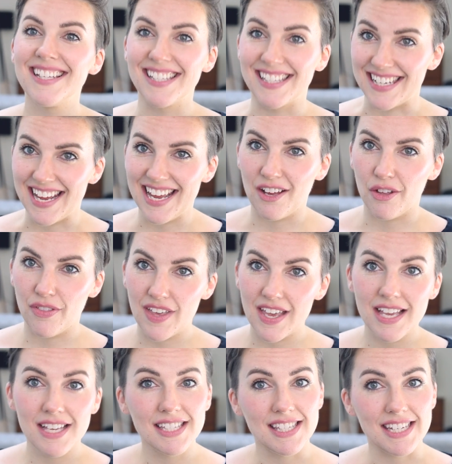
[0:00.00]
Stay
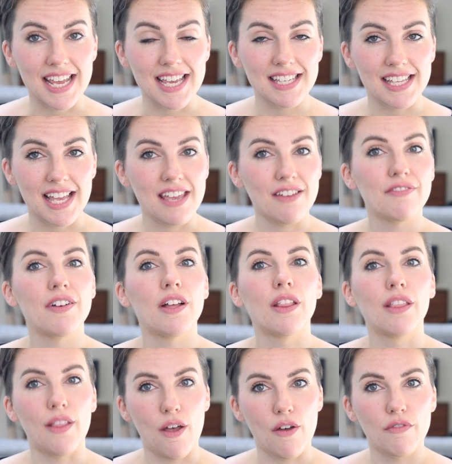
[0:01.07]
healthy, stay safe,
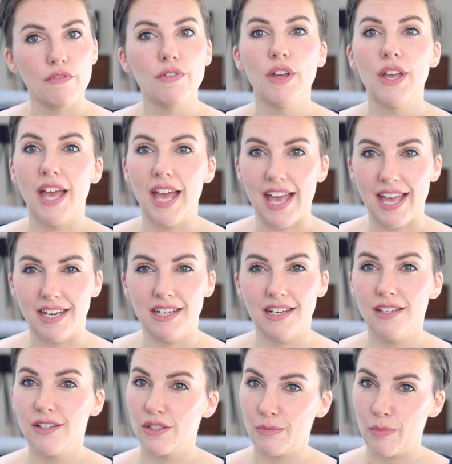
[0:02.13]
love,
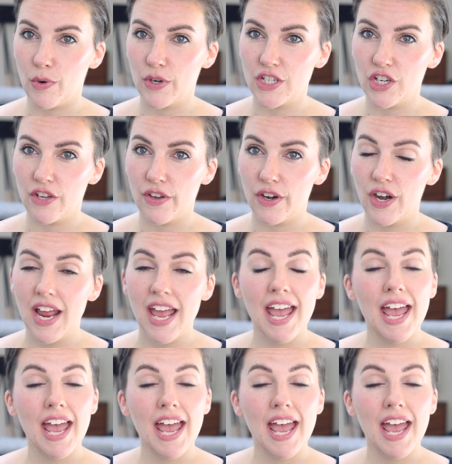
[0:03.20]
and support each other.